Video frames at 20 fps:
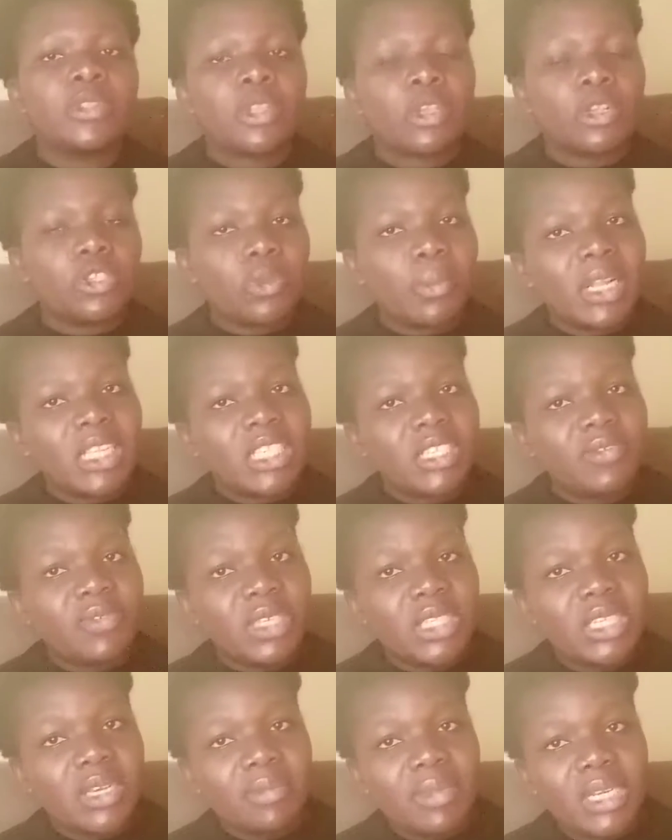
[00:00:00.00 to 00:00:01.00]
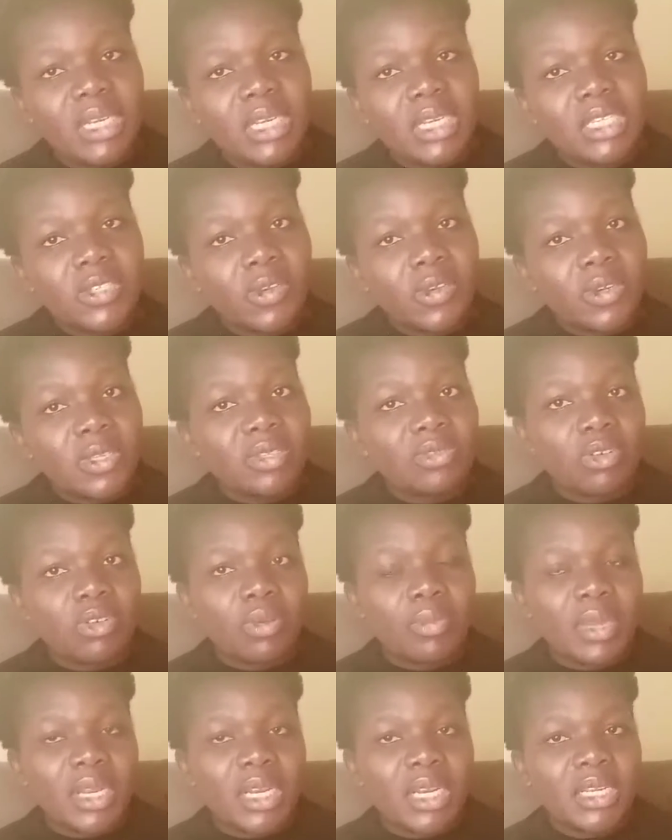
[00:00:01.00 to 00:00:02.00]
So multivitamin is always
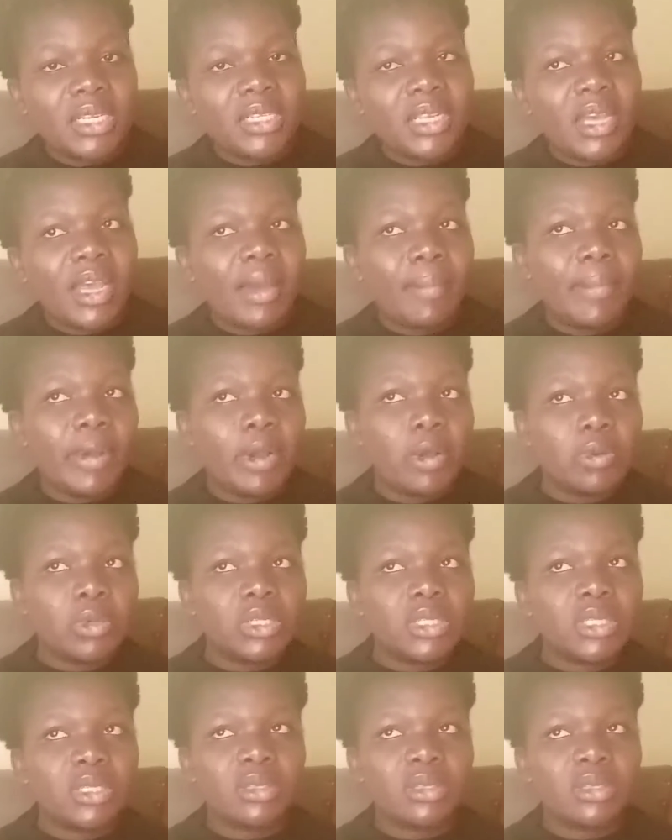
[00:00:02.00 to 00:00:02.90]
recommended about